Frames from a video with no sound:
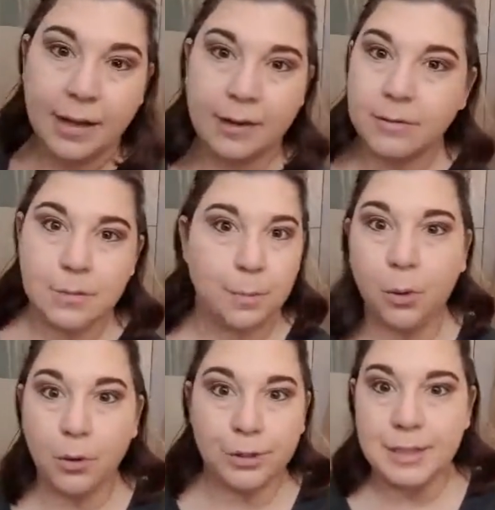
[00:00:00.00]
It was
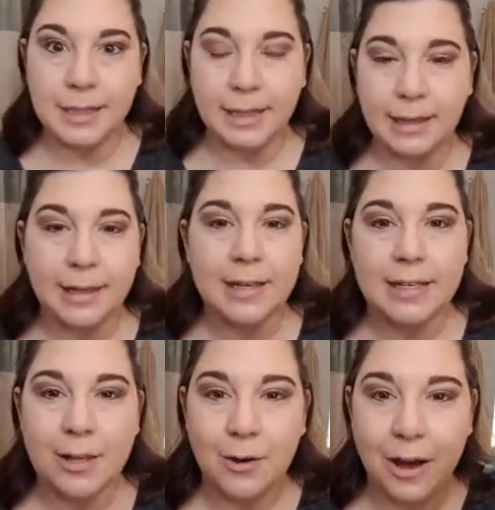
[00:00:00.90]
Pore City.
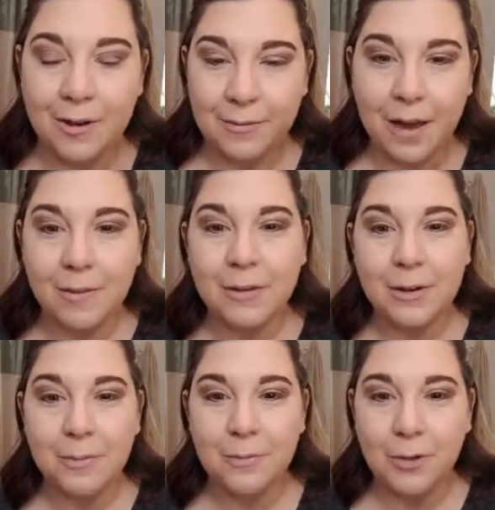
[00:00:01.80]
So I'm having
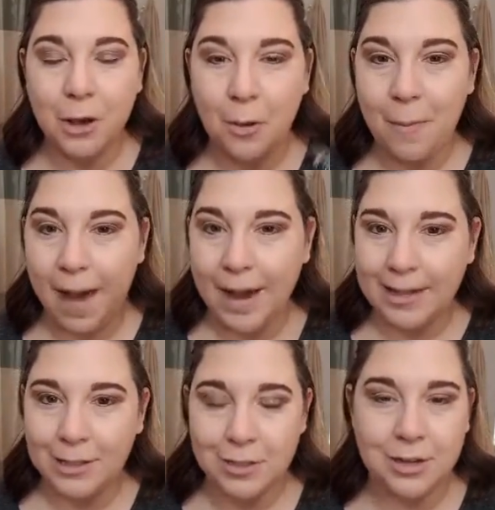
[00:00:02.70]
to go back
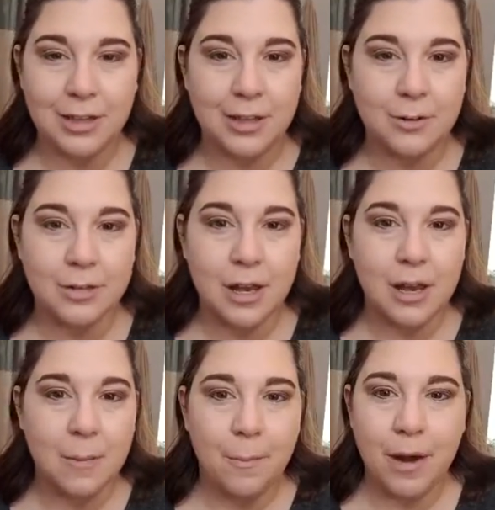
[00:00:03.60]
and treat those.
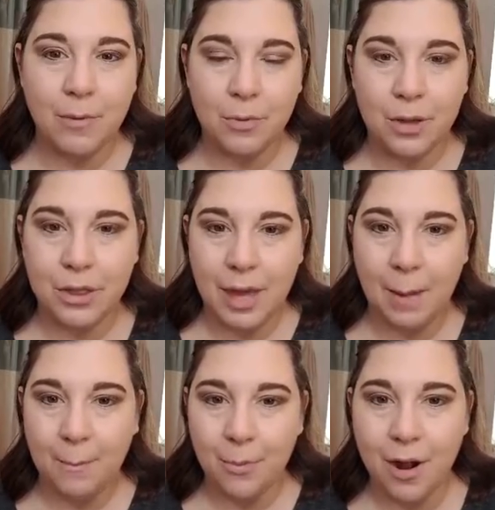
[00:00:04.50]
But with
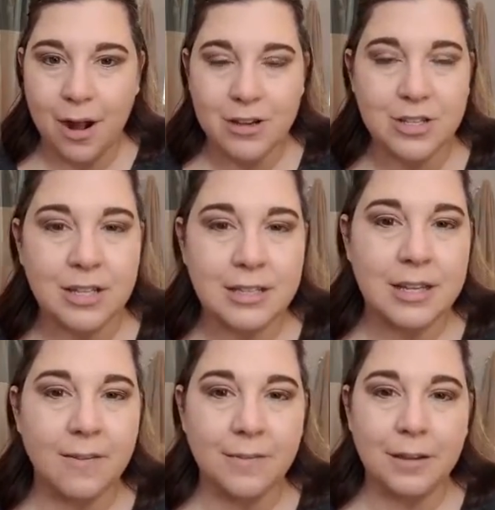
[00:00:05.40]
that brush, it
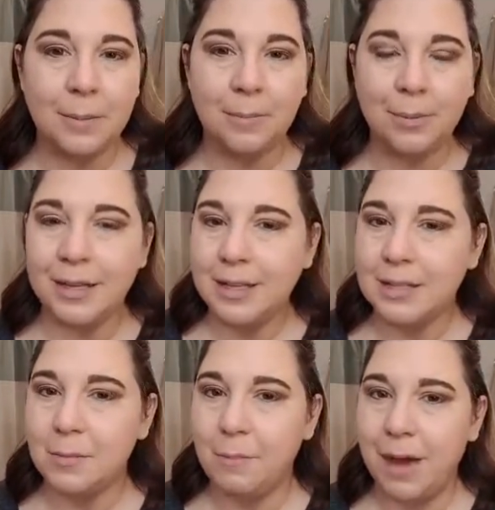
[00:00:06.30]
definitely
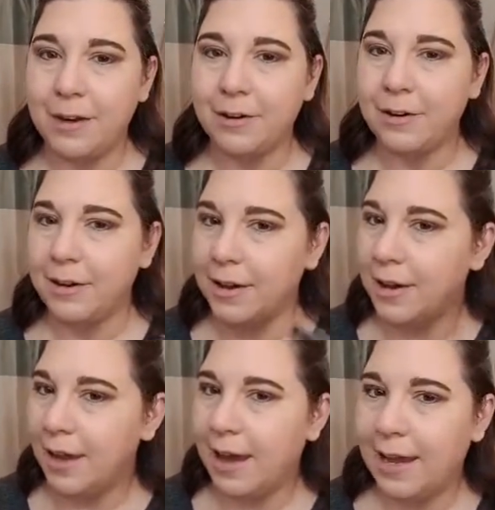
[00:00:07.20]
blends better
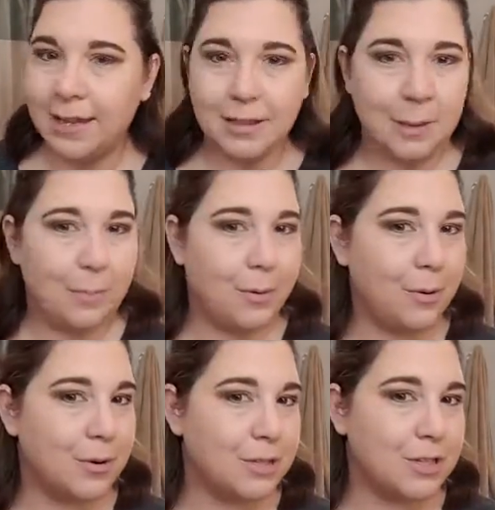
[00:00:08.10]
and the
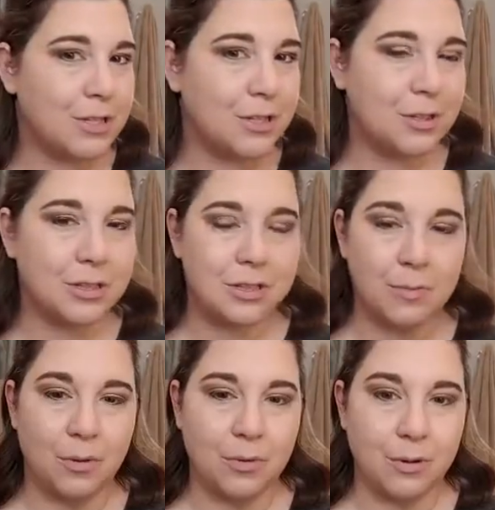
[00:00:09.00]
pores just look
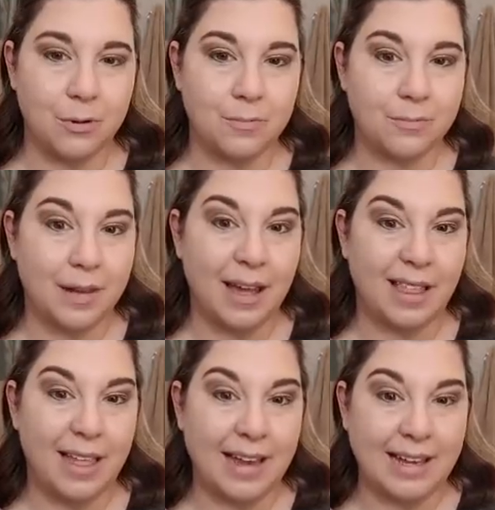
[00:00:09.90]
smoother. I
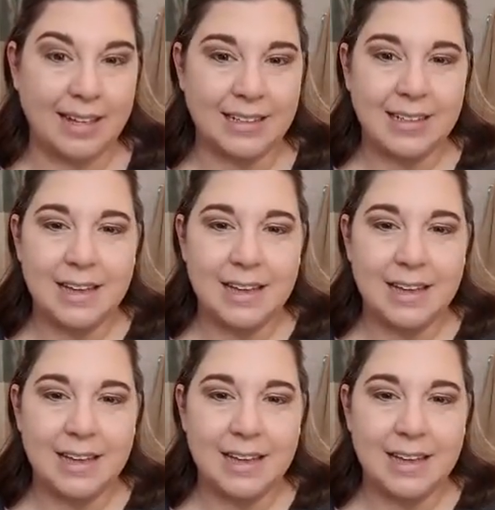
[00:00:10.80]
like it.